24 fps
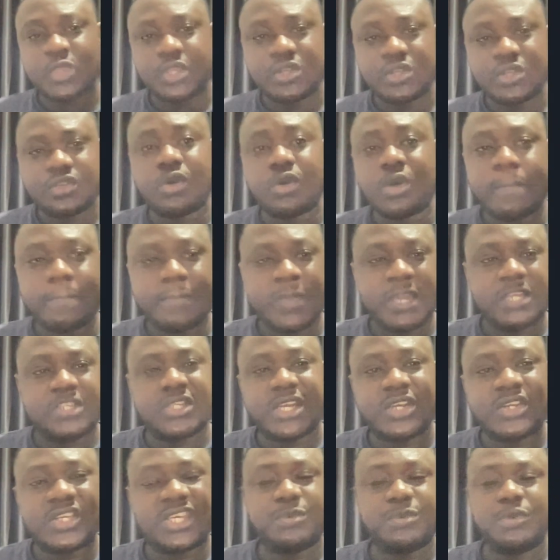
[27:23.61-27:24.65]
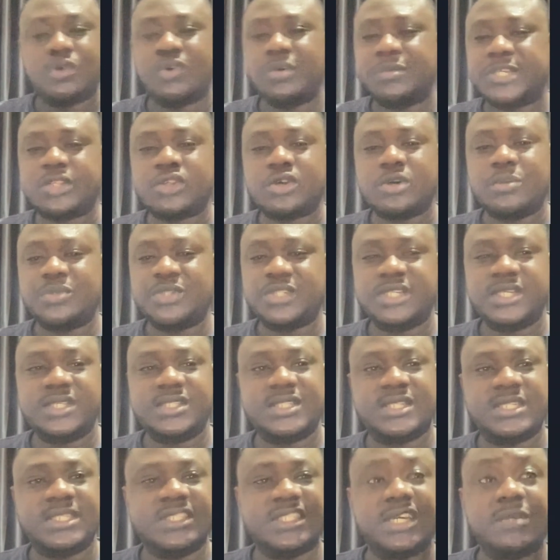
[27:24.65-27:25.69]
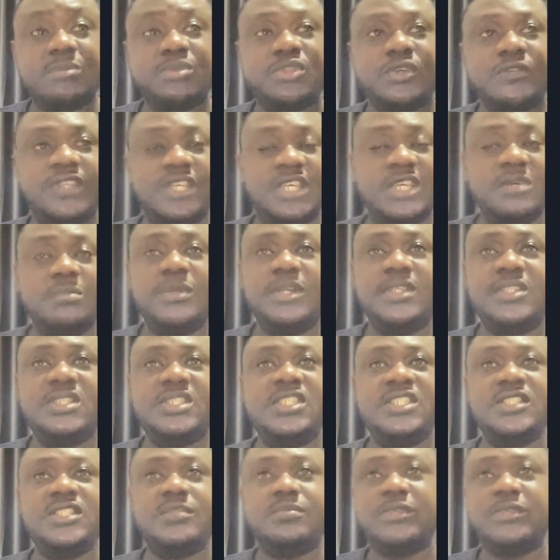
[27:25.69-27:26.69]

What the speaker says: So make sure that you keep your website up to date in terms of the images.